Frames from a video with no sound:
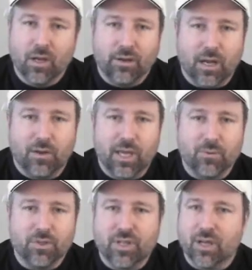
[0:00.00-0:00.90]
Now, he
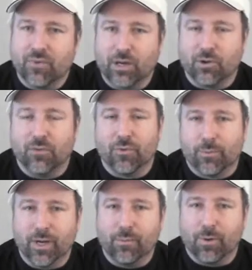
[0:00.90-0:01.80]
was the inventor of the
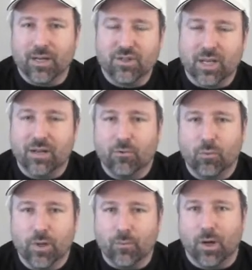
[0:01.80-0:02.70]
printing press, and
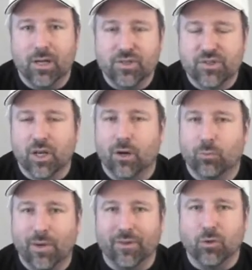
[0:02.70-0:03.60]
it was a
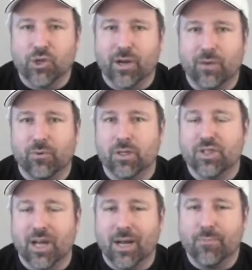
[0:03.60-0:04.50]
revolutionary for its
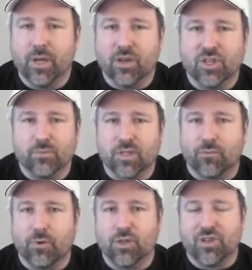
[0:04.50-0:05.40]
time because it was the
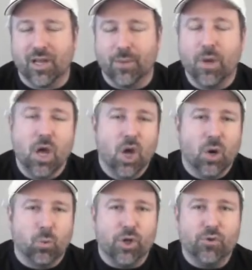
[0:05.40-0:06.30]
first time
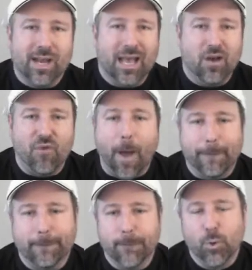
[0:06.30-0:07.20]
where you could have
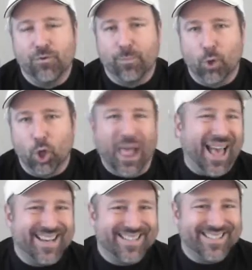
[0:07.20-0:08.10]
movable
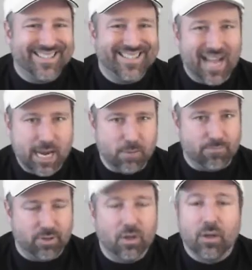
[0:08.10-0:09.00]
type.